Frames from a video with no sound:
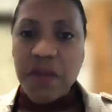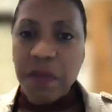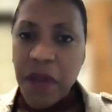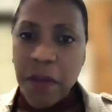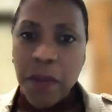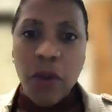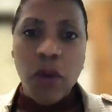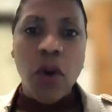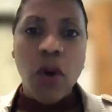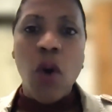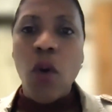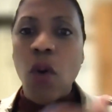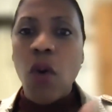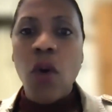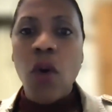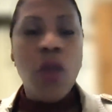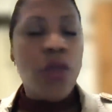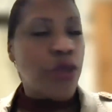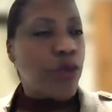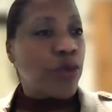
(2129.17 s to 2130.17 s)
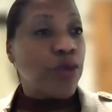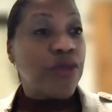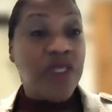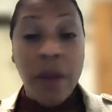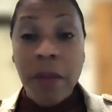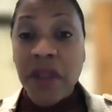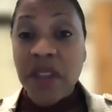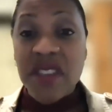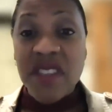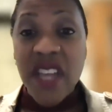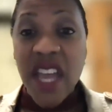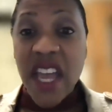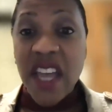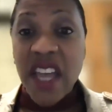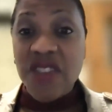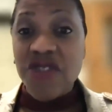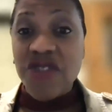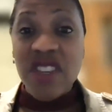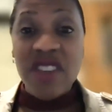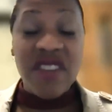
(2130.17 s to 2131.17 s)
People go through some of the
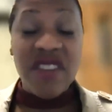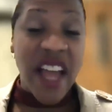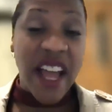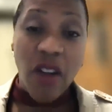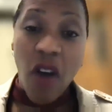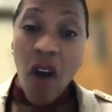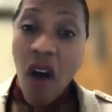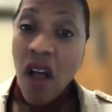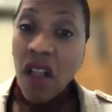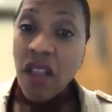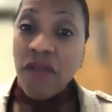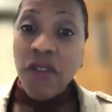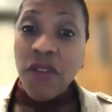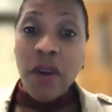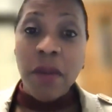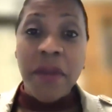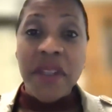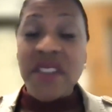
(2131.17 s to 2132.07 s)
stages, not all of them.